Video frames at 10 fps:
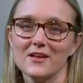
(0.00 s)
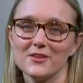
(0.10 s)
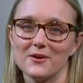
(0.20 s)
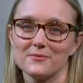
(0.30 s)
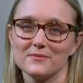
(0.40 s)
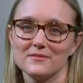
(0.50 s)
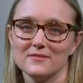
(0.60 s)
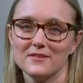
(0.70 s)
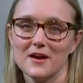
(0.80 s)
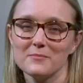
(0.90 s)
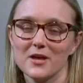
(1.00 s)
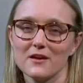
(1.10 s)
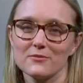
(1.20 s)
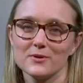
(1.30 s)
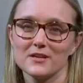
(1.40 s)
Hello, I'm
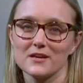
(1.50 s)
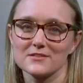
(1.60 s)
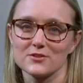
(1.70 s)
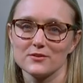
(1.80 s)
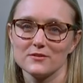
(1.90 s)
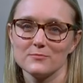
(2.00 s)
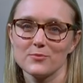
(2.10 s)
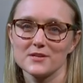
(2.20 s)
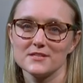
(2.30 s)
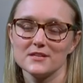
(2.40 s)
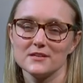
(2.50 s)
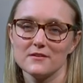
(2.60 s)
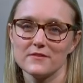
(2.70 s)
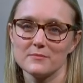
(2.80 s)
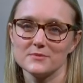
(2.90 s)
Catherine Gessner, president
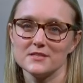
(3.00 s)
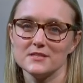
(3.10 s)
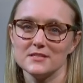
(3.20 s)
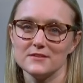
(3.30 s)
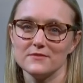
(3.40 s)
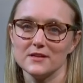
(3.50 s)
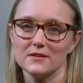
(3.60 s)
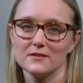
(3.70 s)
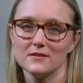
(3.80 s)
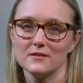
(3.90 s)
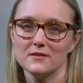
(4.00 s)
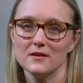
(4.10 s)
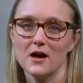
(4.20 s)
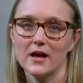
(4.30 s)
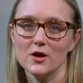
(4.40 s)
of MCTV.
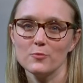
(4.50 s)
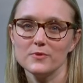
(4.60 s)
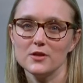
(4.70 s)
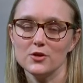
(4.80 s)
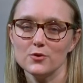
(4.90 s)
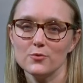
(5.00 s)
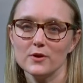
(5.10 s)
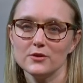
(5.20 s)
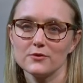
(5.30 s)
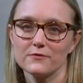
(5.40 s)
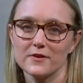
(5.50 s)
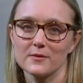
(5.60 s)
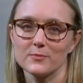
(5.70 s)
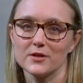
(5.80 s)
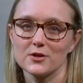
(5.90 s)
I hope that you and your
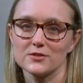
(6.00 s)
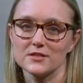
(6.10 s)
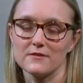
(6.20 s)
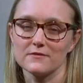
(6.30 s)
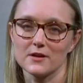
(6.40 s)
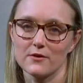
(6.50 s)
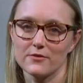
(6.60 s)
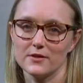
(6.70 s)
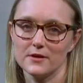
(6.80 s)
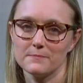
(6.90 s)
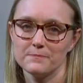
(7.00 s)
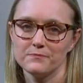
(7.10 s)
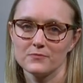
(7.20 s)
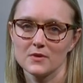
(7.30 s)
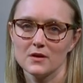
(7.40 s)
family are safe and healthy.
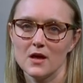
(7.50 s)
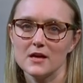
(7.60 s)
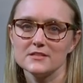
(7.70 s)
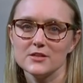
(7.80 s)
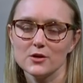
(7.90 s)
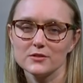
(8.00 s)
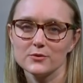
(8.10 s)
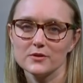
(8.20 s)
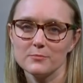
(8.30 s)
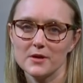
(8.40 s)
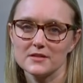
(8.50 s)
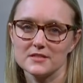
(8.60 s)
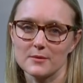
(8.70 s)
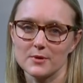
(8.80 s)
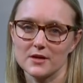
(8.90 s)
As the ongoing
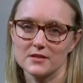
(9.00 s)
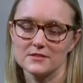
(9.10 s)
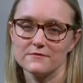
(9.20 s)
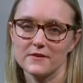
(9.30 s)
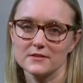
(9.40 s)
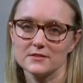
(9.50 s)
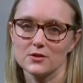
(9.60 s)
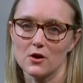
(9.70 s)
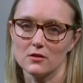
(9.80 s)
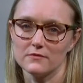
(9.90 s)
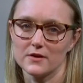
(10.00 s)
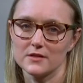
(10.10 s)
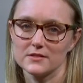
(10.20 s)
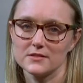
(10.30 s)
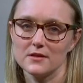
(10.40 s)
pandemic has affected all of
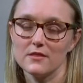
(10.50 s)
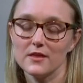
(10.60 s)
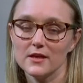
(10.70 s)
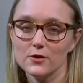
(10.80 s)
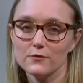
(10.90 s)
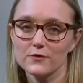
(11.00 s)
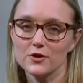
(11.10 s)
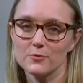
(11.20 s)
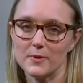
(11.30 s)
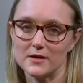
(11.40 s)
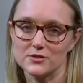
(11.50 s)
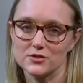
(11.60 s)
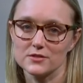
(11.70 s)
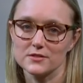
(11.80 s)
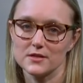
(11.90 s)
us, thank you for your
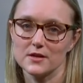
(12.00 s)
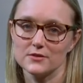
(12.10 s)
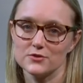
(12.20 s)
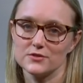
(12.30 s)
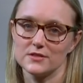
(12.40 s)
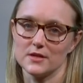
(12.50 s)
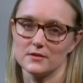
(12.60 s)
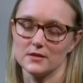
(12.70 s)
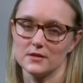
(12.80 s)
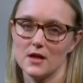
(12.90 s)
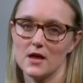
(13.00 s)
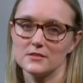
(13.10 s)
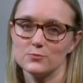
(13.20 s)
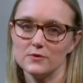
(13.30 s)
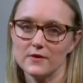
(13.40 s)
patience and understanding
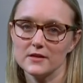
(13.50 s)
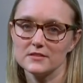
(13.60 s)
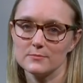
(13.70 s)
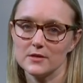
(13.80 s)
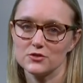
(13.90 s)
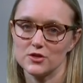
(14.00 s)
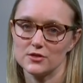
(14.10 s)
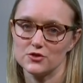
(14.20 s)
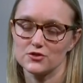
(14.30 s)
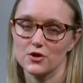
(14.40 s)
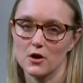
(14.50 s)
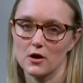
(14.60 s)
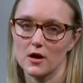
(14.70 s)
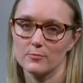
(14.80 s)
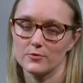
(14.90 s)
as we've had to make changes to
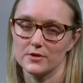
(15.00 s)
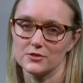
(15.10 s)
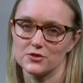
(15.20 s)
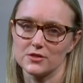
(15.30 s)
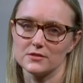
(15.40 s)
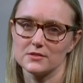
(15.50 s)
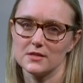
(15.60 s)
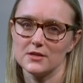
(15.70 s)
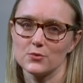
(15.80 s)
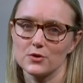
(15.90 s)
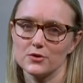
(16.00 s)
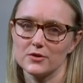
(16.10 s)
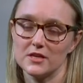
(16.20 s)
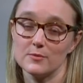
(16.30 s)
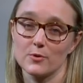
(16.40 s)
our operations in order
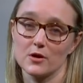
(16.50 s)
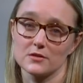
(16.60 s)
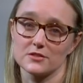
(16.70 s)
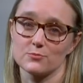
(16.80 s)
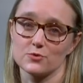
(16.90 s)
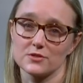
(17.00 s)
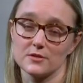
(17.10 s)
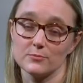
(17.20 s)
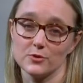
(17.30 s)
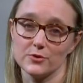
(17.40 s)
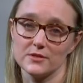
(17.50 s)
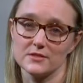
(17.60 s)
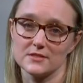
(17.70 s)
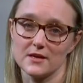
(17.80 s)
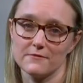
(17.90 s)
to keep our customers and employees
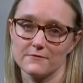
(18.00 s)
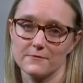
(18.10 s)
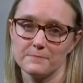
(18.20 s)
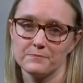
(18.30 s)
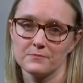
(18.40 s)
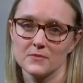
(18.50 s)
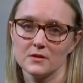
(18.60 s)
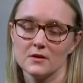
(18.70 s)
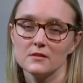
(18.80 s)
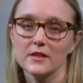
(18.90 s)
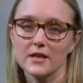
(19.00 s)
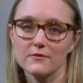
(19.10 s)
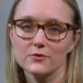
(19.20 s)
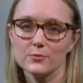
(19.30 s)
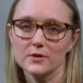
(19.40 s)
safe. Like
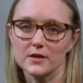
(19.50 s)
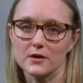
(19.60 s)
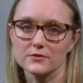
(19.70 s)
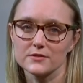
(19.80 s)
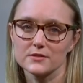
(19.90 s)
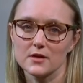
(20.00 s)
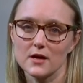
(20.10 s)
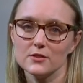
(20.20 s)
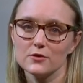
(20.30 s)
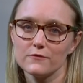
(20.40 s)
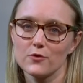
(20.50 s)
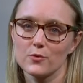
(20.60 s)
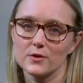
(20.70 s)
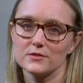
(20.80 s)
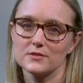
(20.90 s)
everyone else, I look
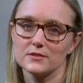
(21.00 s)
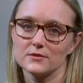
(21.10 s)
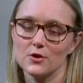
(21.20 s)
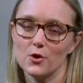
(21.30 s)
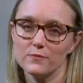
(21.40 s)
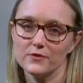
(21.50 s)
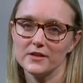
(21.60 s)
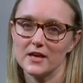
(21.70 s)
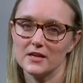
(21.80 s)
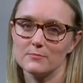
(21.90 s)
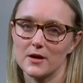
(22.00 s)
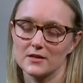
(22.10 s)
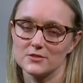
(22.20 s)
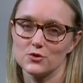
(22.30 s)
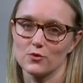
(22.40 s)
forward to hopefully getting
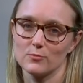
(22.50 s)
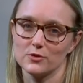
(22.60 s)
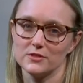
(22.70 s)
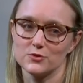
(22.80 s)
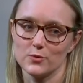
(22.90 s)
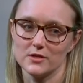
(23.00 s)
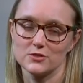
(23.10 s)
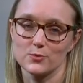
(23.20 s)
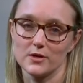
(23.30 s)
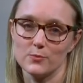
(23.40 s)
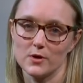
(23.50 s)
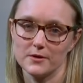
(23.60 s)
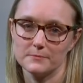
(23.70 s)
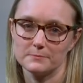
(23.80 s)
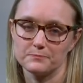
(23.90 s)
back to normal in 2021.